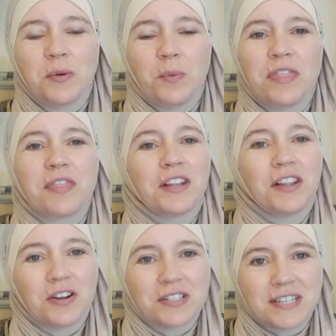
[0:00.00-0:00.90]
with the
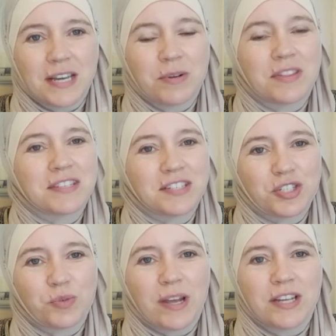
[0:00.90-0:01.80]
lockdown and the
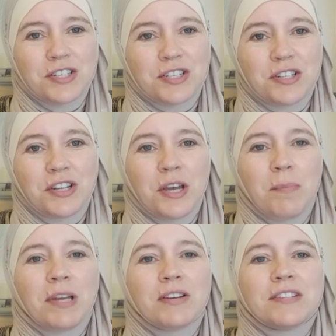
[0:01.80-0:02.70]
situation
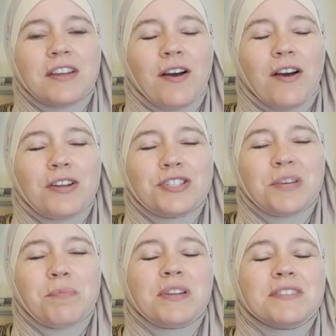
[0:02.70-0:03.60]
because the
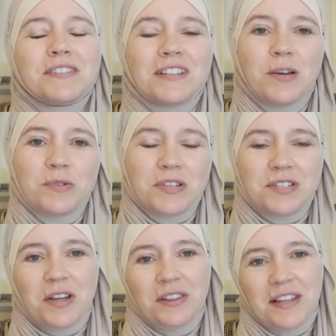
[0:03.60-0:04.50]
hardship brings us closer
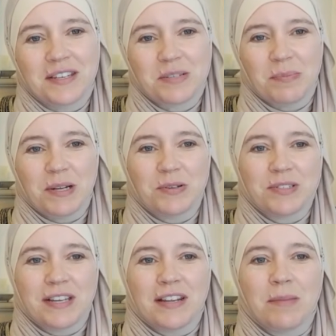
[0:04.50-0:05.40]
to Allah subhanahu
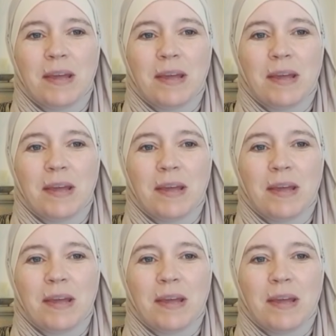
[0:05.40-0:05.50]
wa ta'ala?